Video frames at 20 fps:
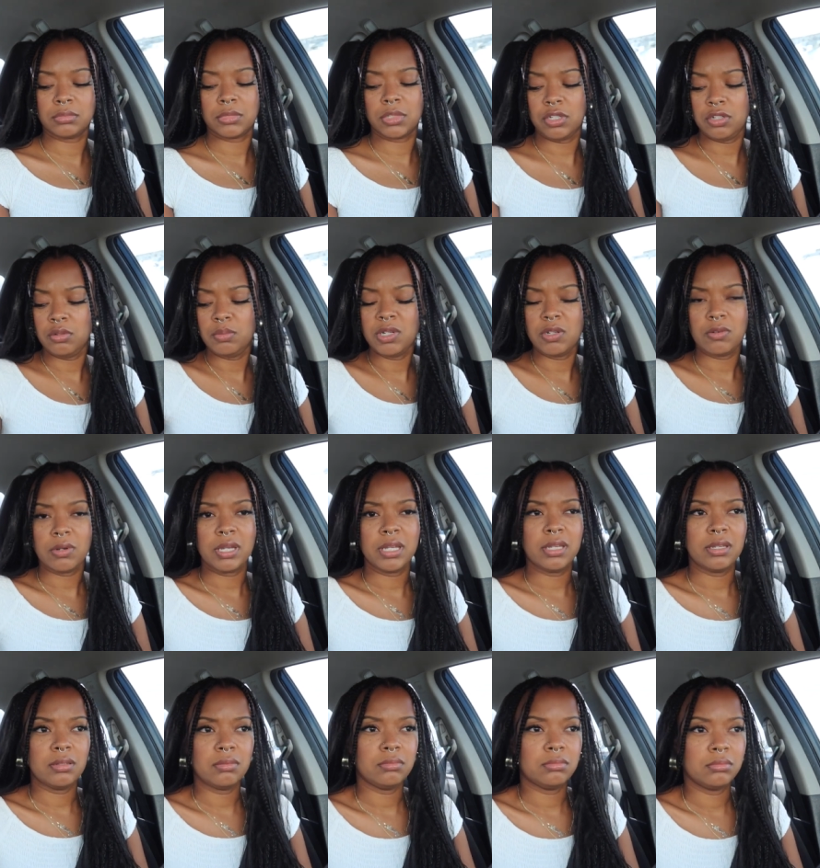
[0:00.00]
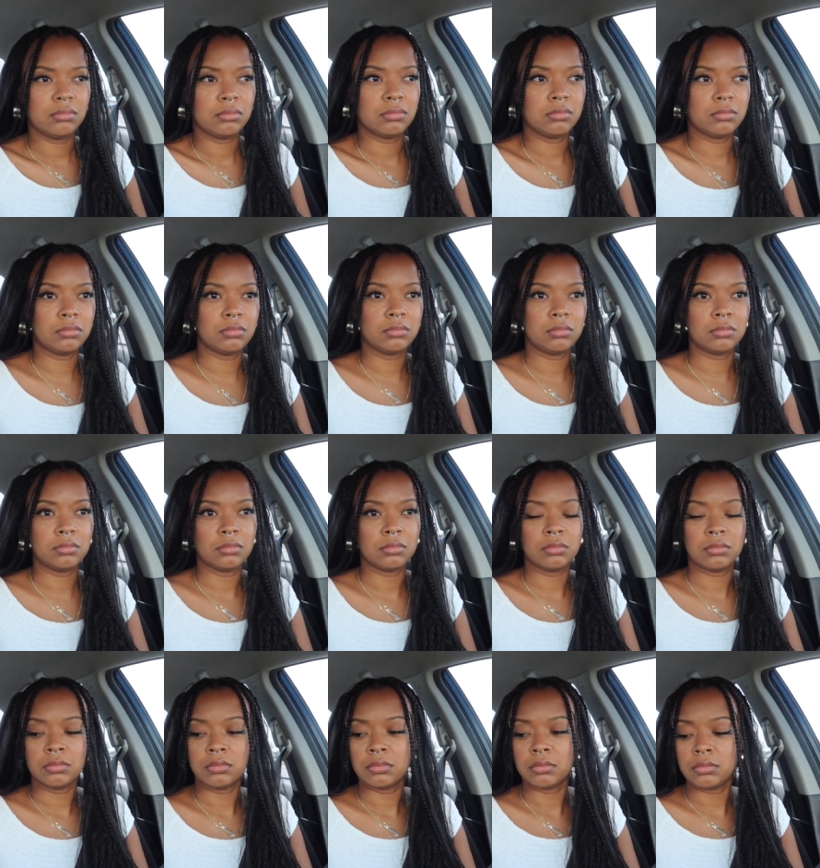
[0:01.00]
can you be quiet?
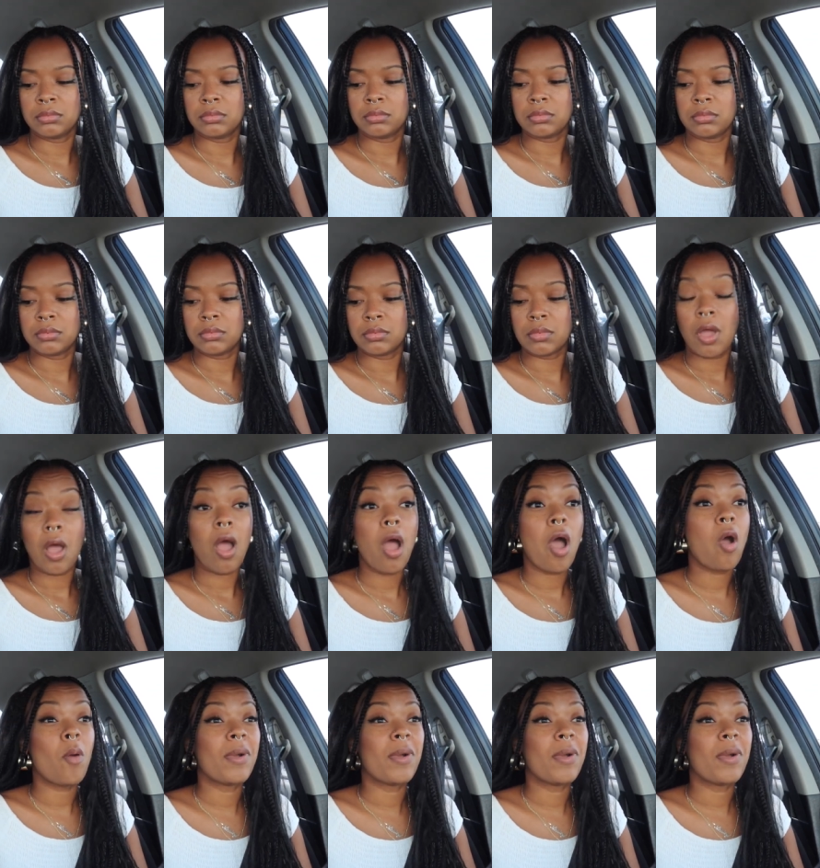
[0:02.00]
Mm-hmm.